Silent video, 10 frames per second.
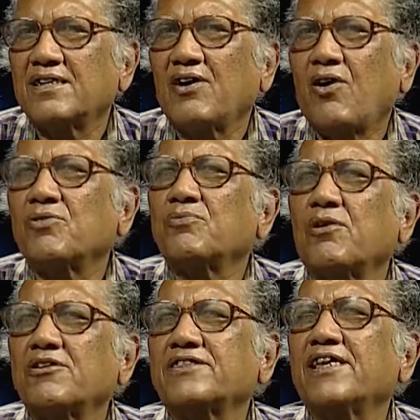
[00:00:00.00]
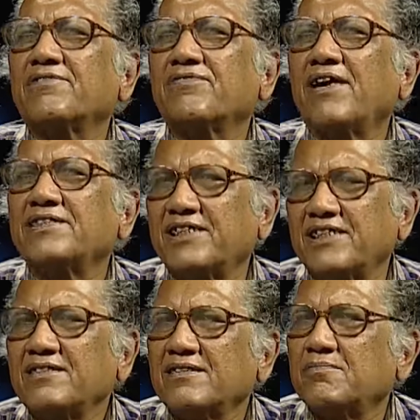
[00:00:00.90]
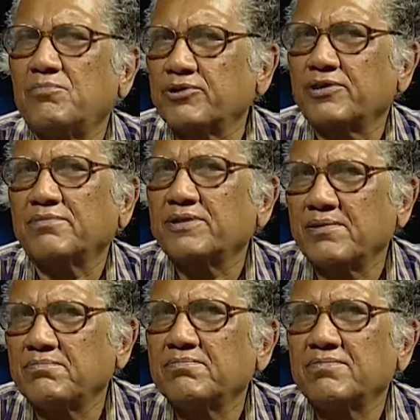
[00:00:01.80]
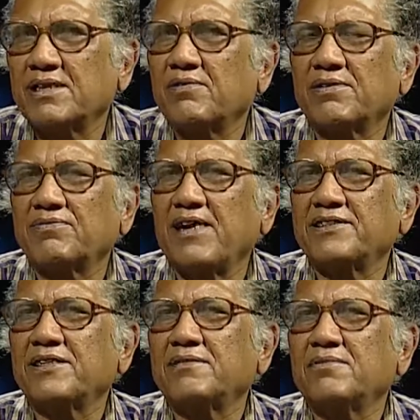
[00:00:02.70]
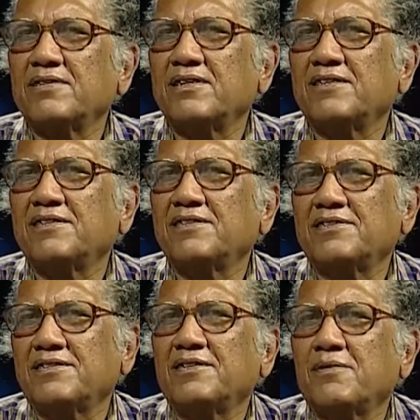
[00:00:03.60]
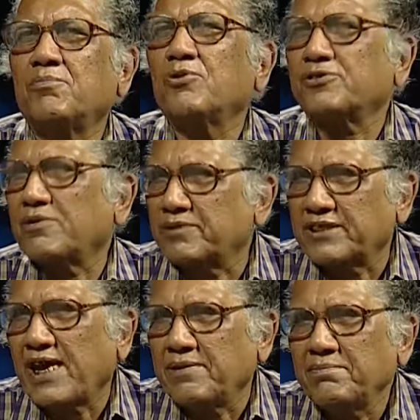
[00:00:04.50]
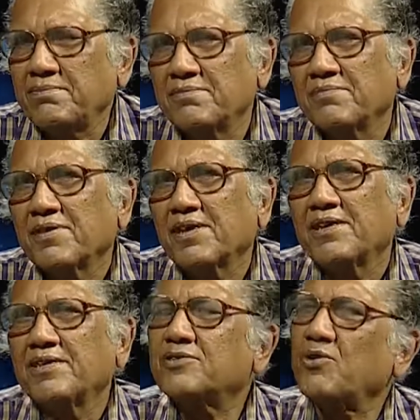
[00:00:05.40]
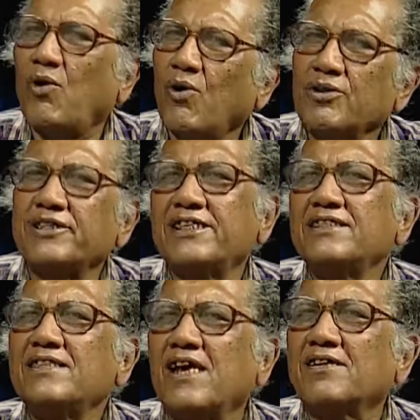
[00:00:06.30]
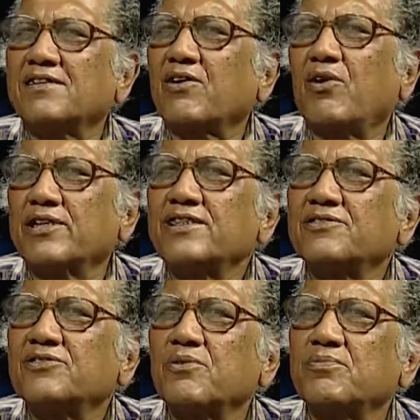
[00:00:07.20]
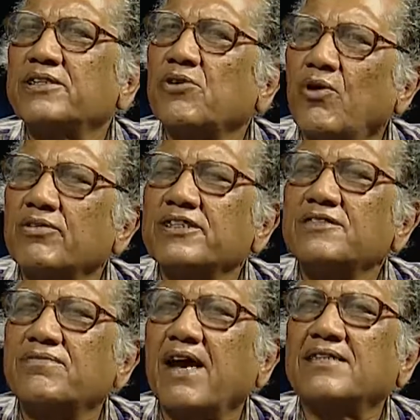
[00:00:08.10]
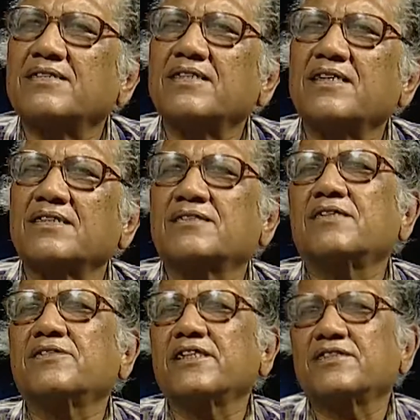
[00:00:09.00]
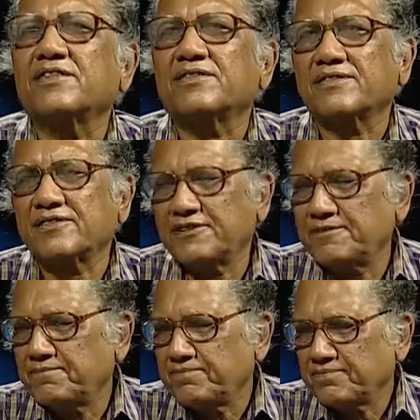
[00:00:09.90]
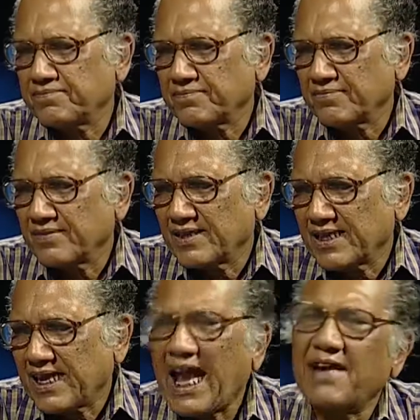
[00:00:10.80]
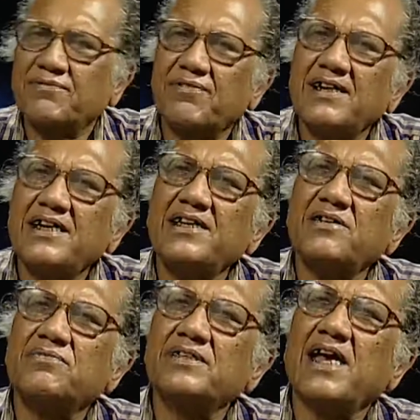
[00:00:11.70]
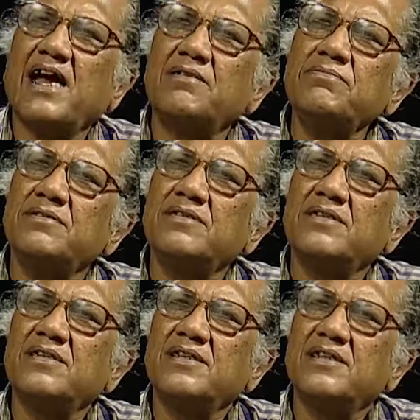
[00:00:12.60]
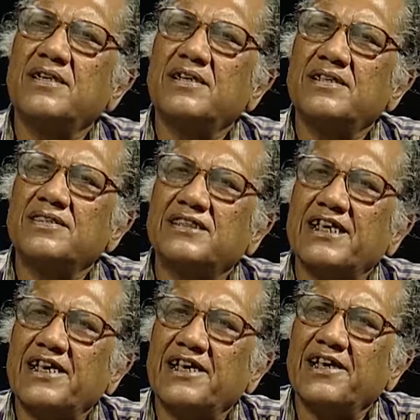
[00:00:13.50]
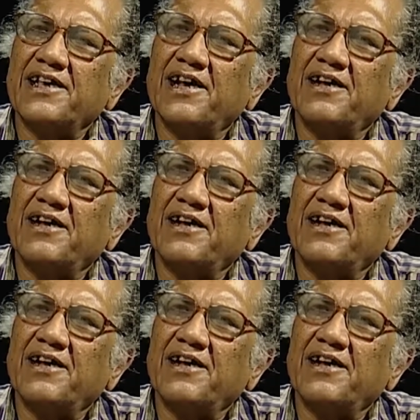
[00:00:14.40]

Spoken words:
on what they are fighting. Most of them, they were fighting most of the time. So, all these are recorded. So, we call this factory consultations. And finally, we have the